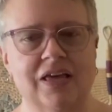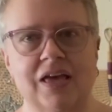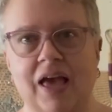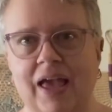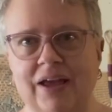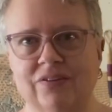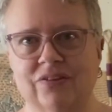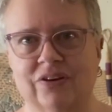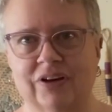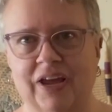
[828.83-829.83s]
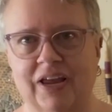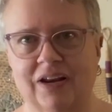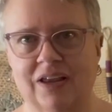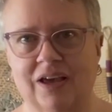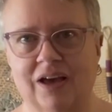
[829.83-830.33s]
eggs
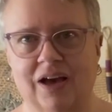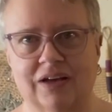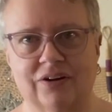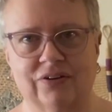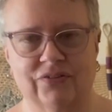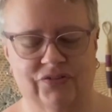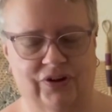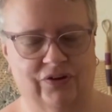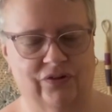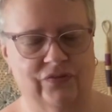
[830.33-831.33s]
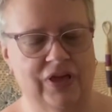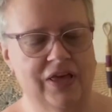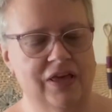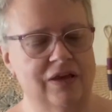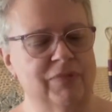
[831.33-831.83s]
cooking on her stove,
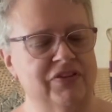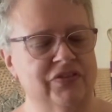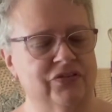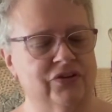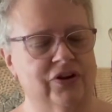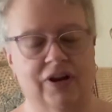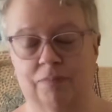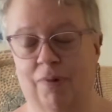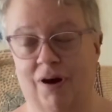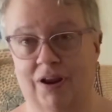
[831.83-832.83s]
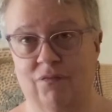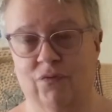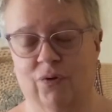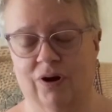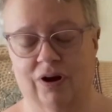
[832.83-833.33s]
and my sister had bought it
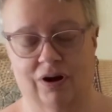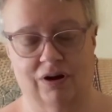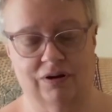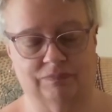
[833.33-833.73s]
for her.